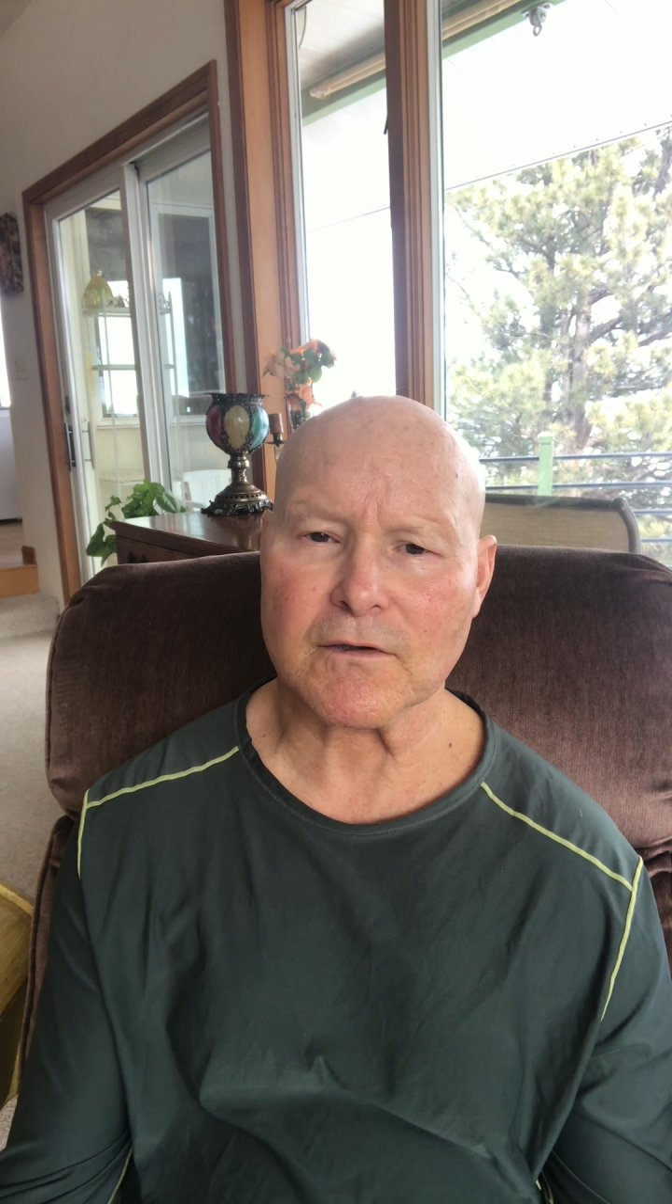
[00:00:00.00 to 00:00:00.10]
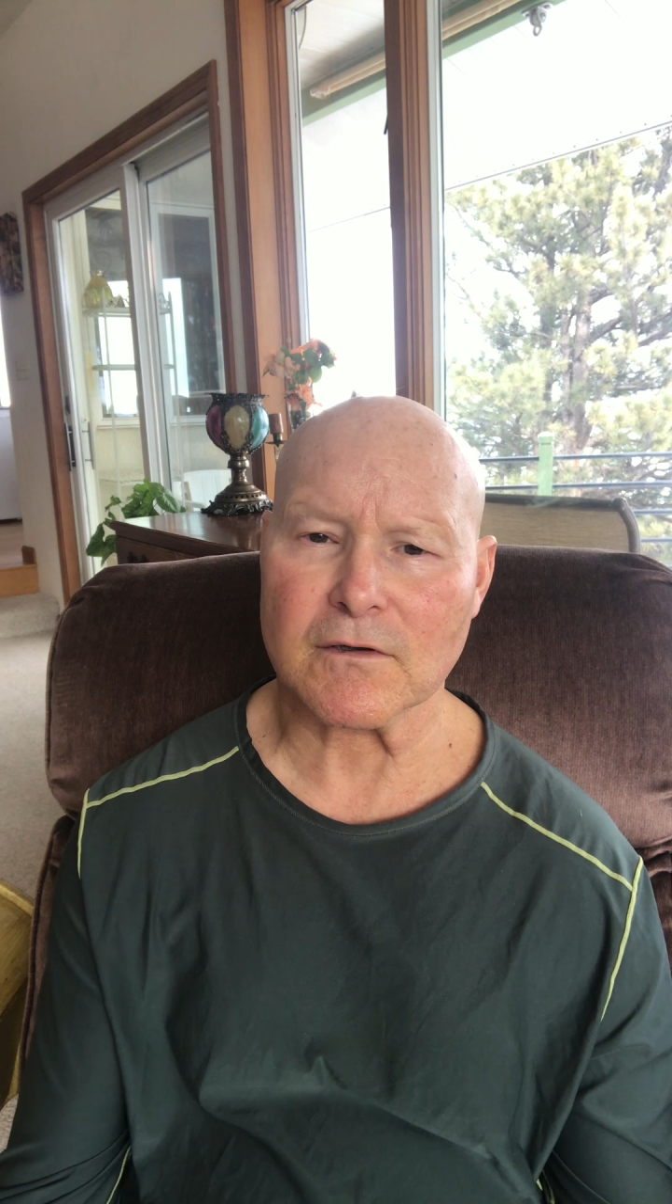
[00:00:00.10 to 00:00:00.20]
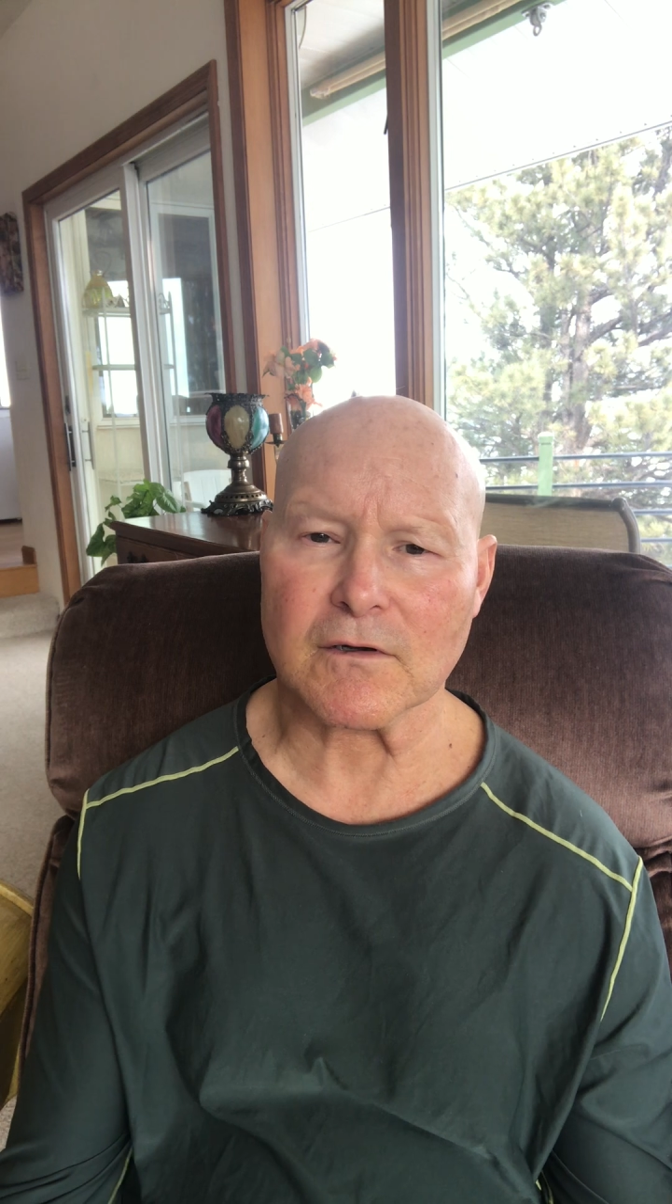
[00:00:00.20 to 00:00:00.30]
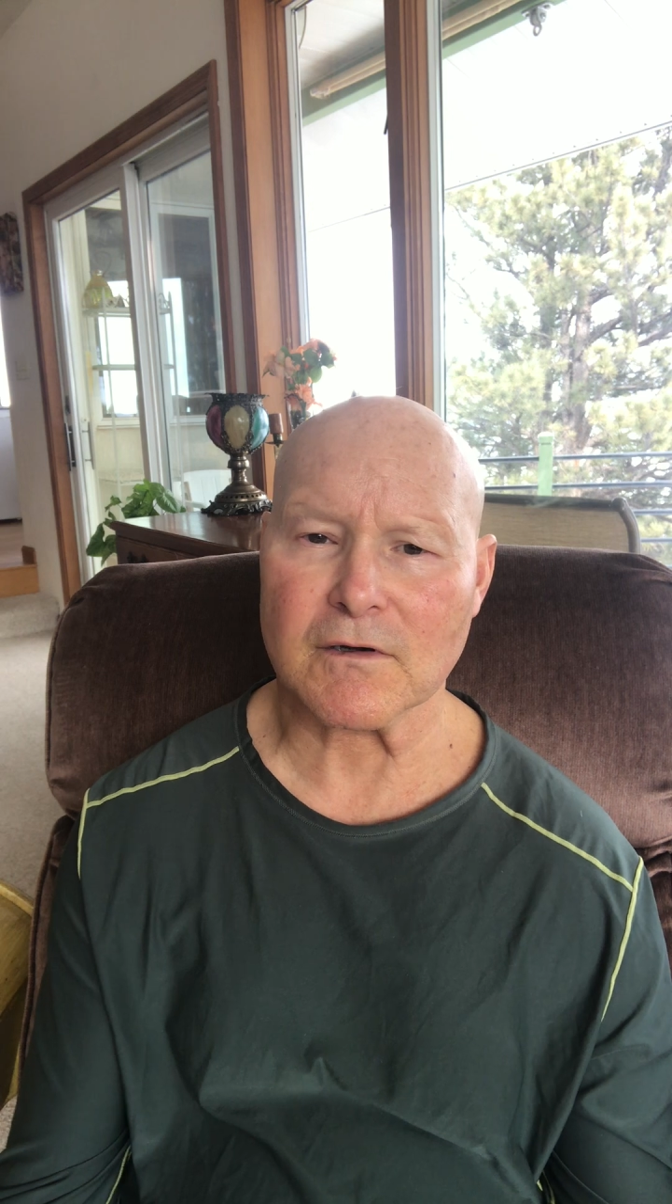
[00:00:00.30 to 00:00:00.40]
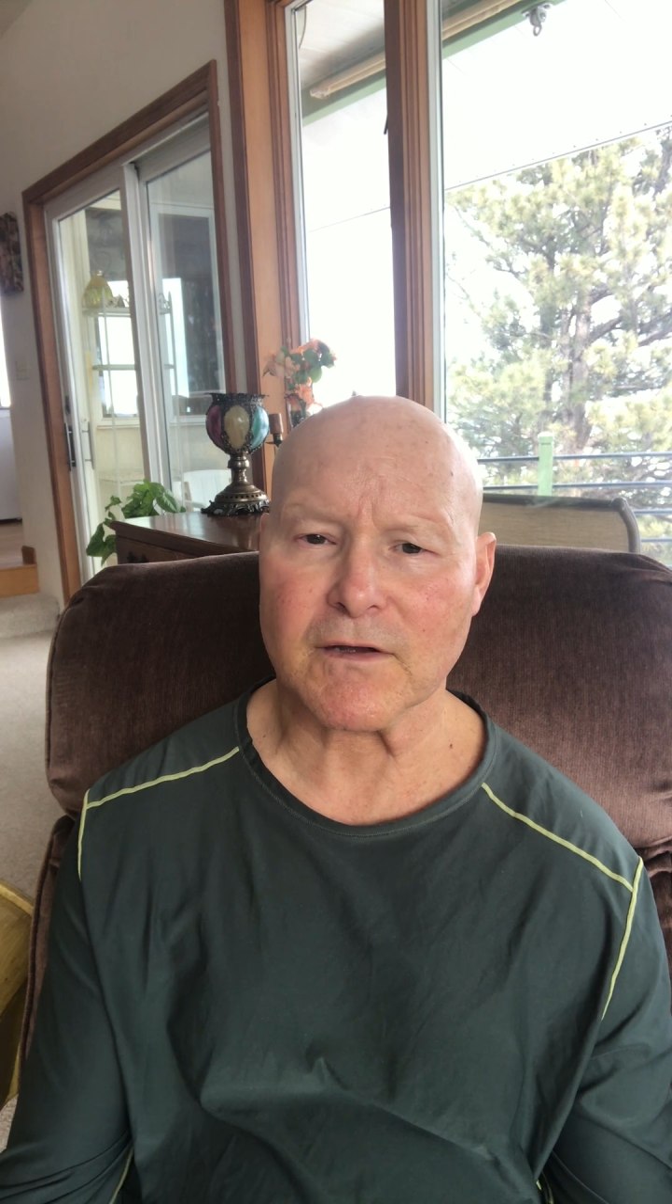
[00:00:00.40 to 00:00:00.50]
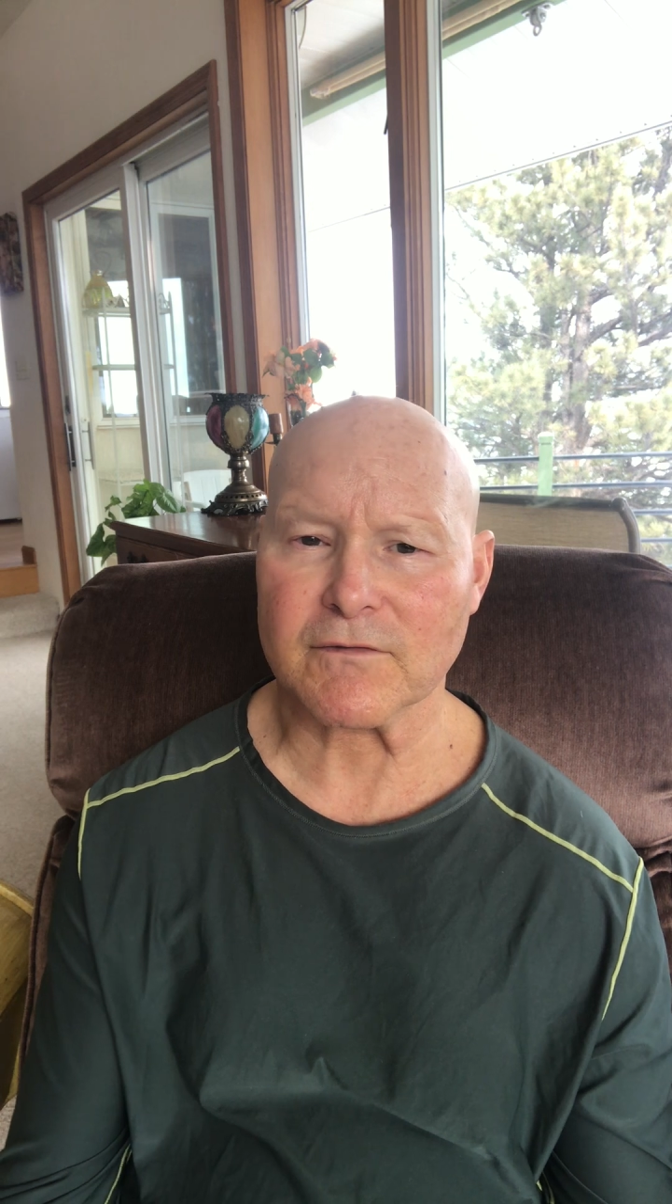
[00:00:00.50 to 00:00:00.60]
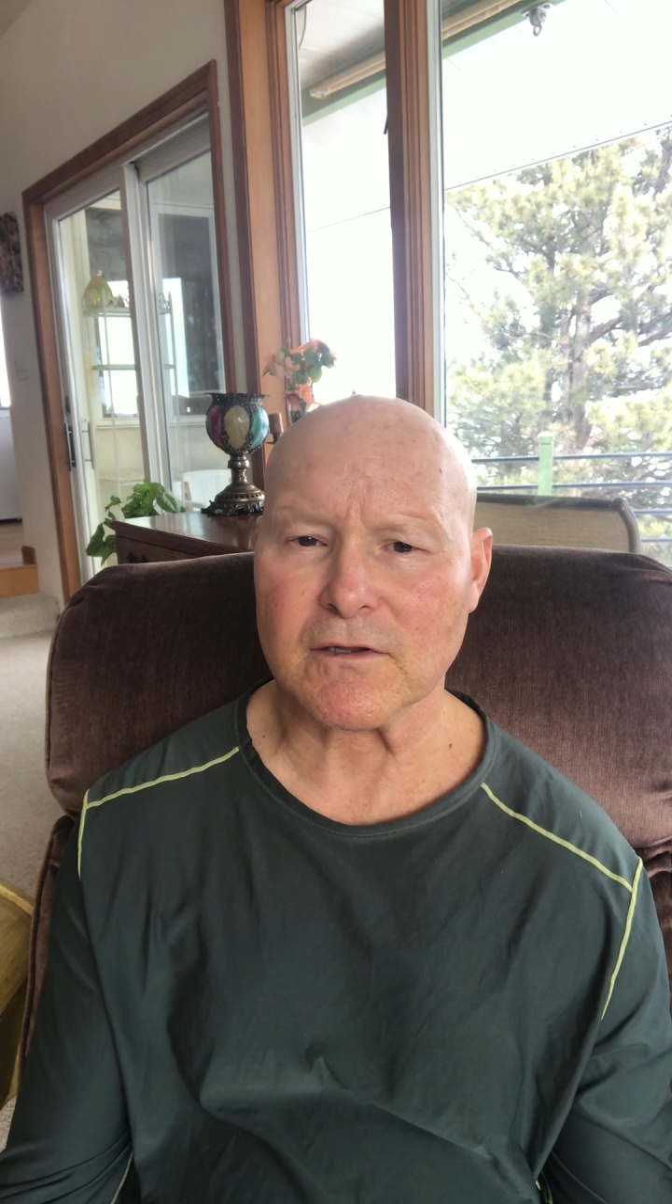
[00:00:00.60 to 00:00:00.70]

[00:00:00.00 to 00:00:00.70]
you don't have to